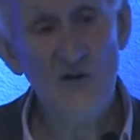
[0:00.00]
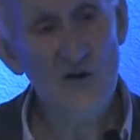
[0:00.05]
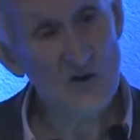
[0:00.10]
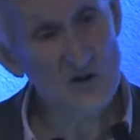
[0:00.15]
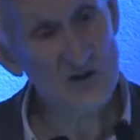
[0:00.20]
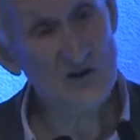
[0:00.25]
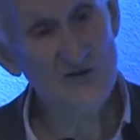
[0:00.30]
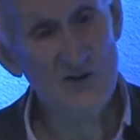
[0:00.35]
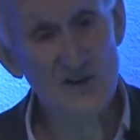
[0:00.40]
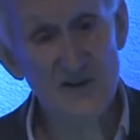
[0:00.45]

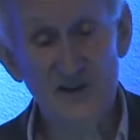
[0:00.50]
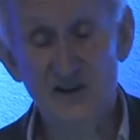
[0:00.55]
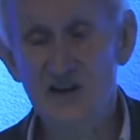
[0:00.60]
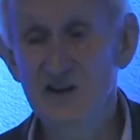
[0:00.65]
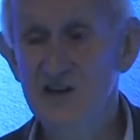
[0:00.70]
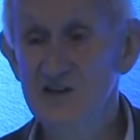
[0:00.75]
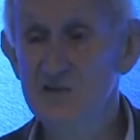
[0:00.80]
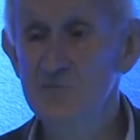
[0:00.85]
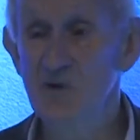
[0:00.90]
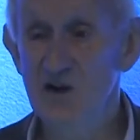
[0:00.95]
lots of other
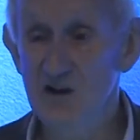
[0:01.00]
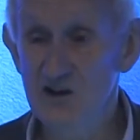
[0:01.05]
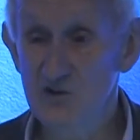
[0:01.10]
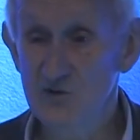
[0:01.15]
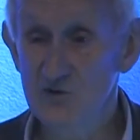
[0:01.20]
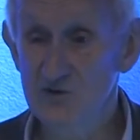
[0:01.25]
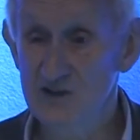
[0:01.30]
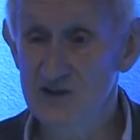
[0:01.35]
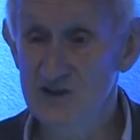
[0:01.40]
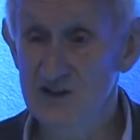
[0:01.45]
kids buy
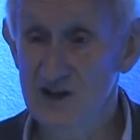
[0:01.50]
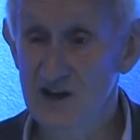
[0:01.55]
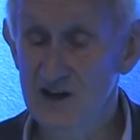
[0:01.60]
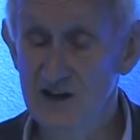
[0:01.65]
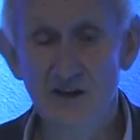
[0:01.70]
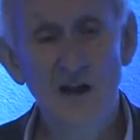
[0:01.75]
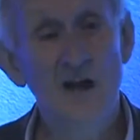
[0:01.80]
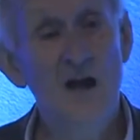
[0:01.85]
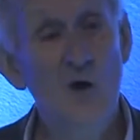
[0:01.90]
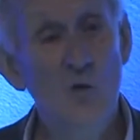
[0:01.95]
your
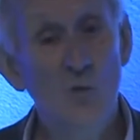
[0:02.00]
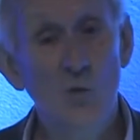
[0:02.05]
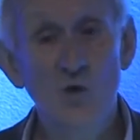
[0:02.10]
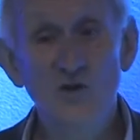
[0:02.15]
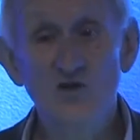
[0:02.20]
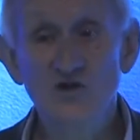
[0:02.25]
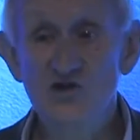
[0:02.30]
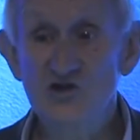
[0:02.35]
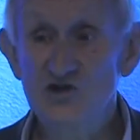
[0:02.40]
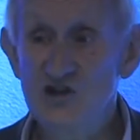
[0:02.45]
design,
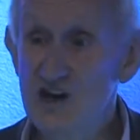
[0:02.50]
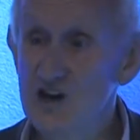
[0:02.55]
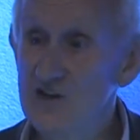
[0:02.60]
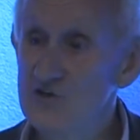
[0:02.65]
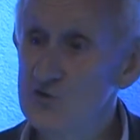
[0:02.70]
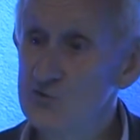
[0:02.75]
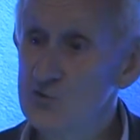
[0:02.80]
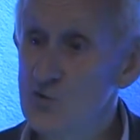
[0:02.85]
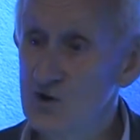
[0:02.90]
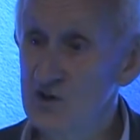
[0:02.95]
we'll share
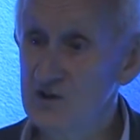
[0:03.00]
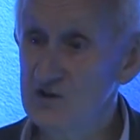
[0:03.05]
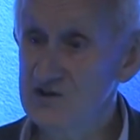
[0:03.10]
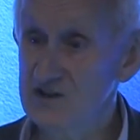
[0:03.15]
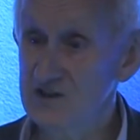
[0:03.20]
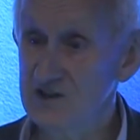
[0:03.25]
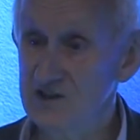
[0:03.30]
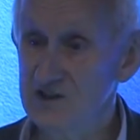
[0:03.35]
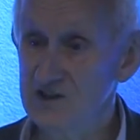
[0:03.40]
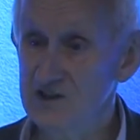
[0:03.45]
the
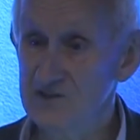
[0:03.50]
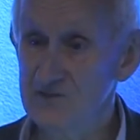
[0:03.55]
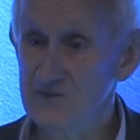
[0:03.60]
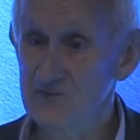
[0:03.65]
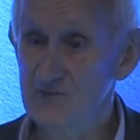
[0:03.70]
royalties.